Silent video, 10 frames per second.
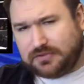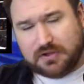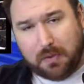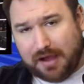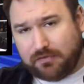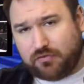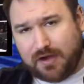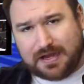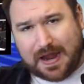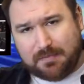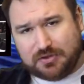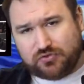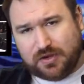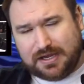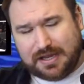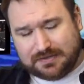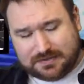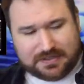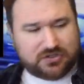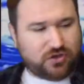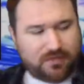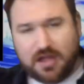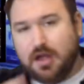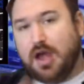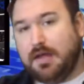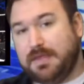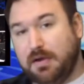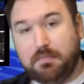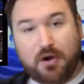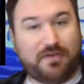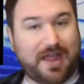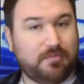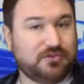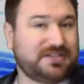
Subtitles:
still have great chemistry against each other. They were both able